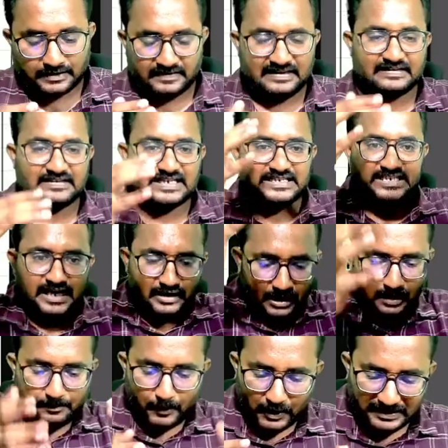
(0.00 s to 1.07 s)
This is general
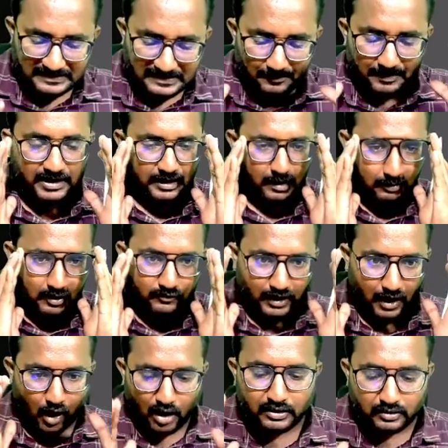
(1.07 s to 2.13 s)
points applicable for
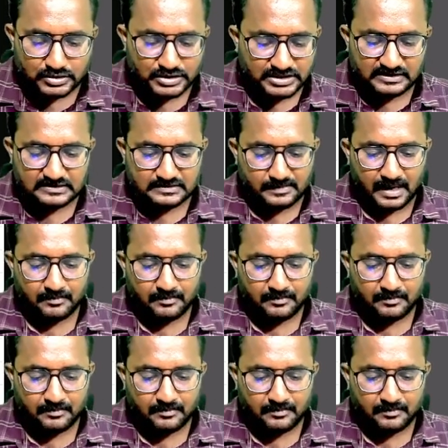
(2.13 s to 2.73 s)
all questions.